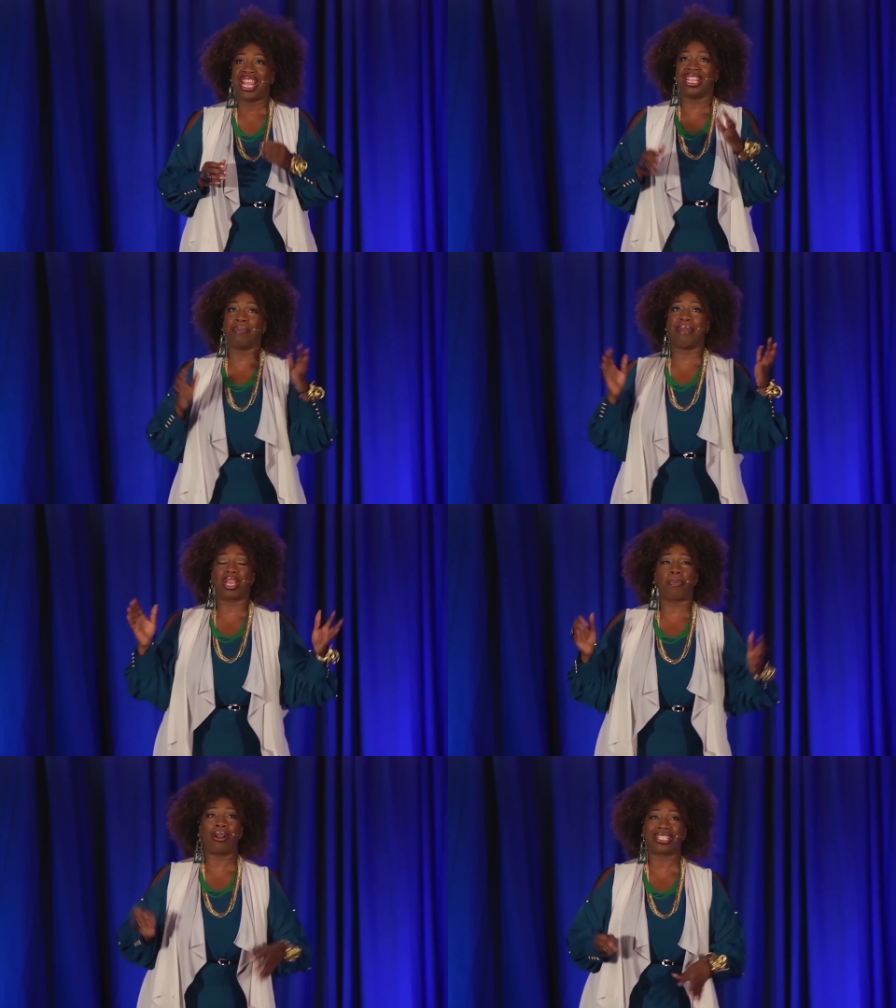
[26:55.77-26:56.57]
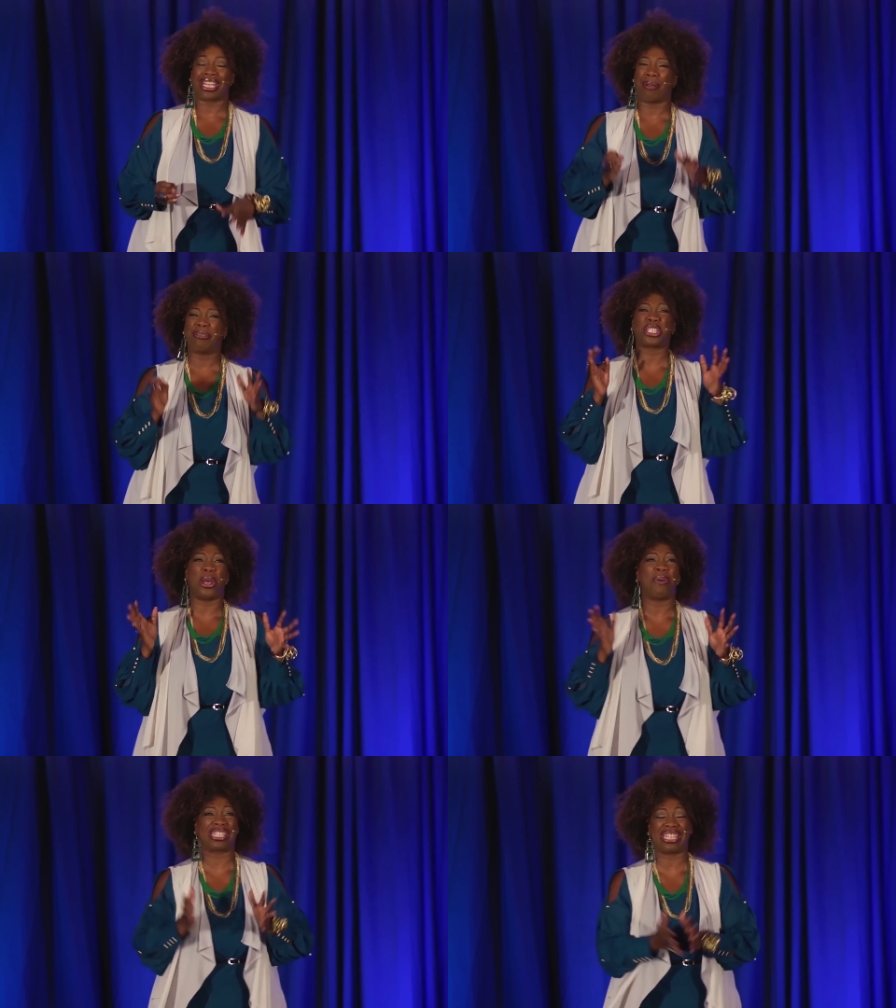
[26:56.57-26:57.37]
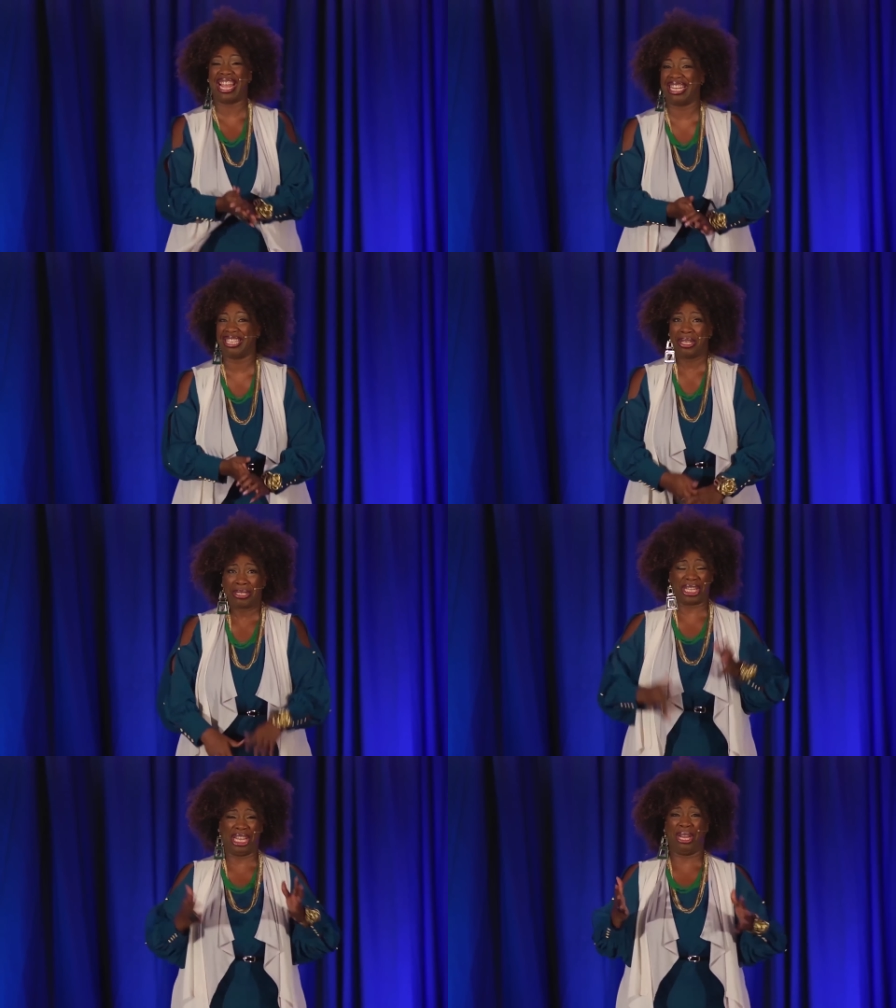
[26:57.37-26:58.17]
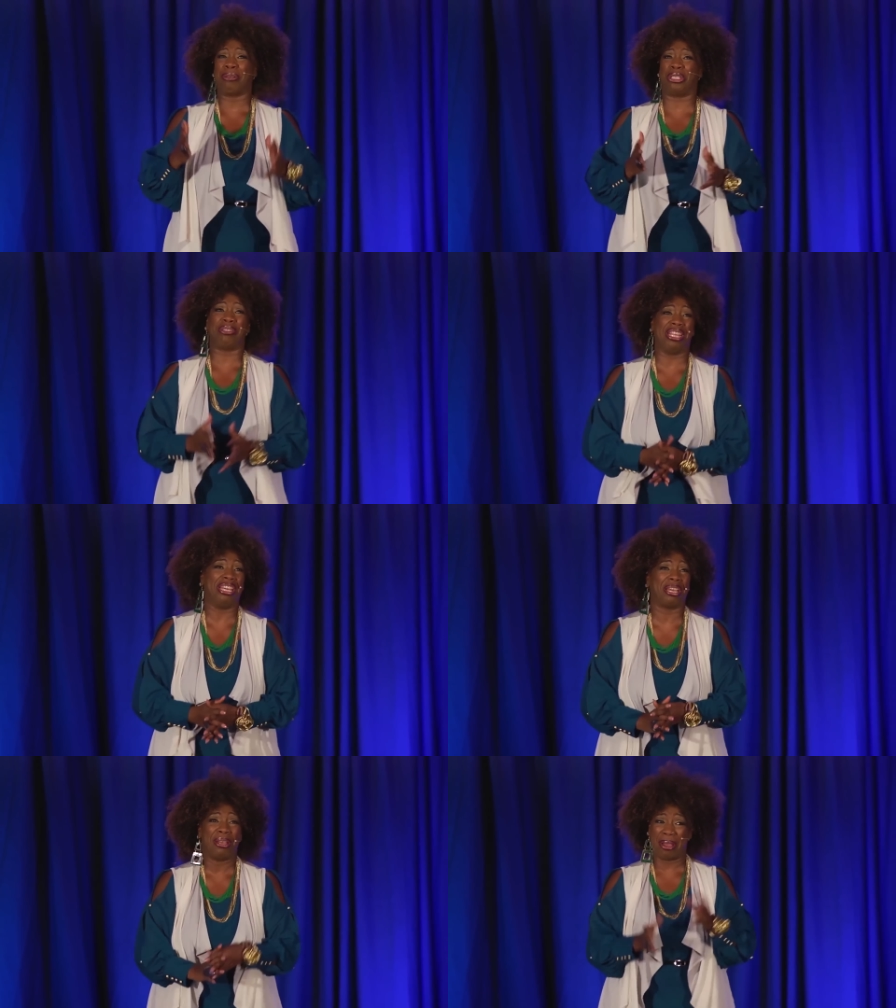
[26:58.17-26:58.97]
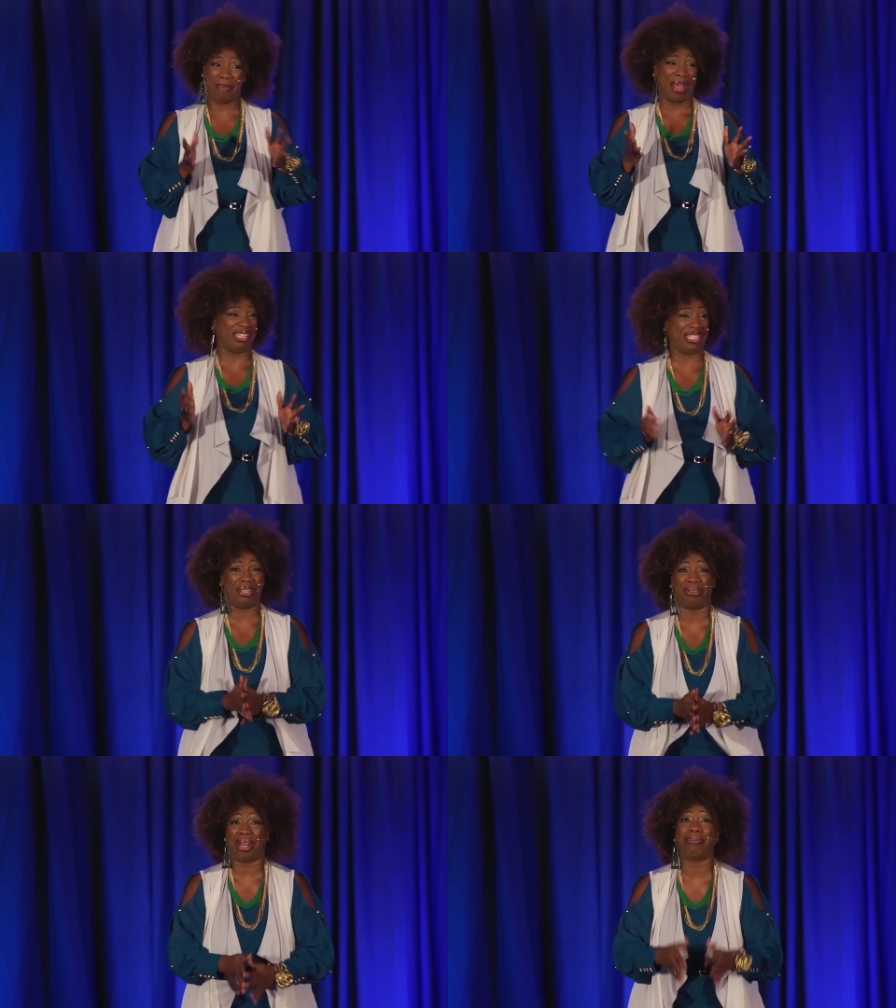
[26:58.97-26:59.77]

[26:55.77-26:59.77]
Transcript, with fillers: and the makeup artist is like, I'm so excited to hear what you think about The Secret.